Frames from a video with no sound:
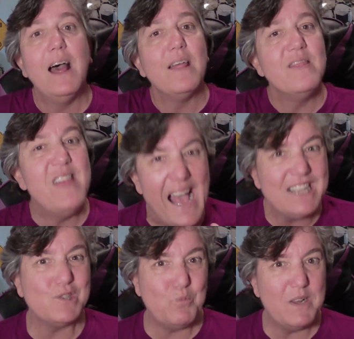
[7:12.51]

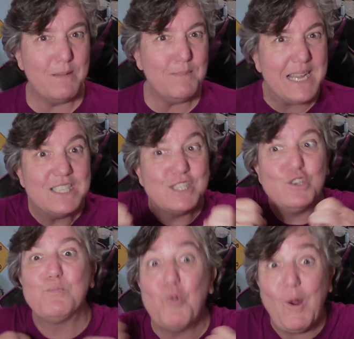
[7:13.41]
That's what it means to
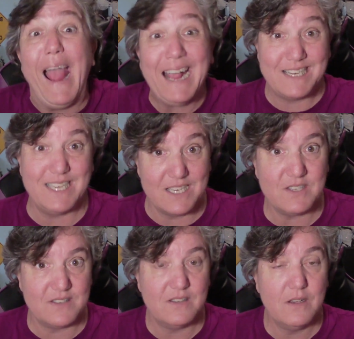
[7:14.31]
practice